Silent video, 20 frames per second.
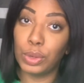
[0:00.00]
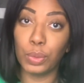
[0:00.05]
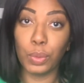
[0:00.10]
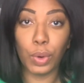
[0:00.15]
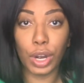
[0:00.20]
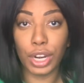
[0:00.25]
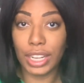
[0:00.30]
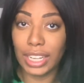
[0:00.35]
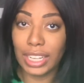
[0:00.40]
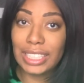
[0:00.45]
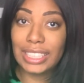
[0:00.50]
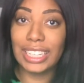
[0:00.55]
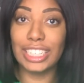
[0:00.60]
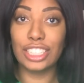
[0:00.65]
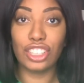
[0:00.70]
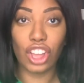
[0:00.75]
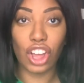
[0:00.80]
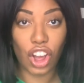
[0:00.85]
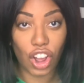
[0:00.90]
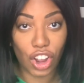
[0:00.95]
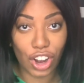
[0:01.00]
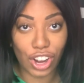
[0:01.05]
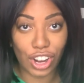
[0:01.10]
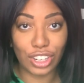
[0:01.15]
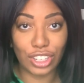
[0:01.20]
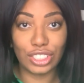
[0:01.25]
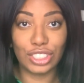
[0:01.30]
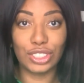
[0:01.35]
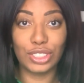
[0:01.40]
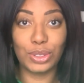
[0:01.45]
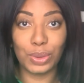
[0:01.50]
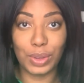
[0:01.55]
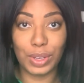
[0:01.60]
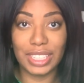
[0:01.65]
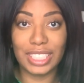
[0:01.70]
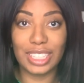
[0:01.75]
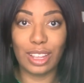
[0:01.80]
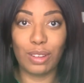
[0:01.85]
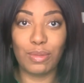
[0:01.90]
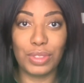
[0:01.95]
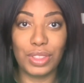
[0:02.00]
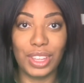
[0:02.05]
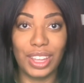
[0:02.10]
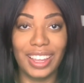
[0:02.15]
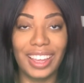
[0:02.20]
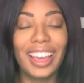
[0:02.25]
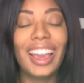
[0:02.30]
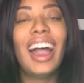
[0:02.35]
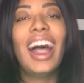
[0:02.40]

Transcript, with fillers: working this hard doing something,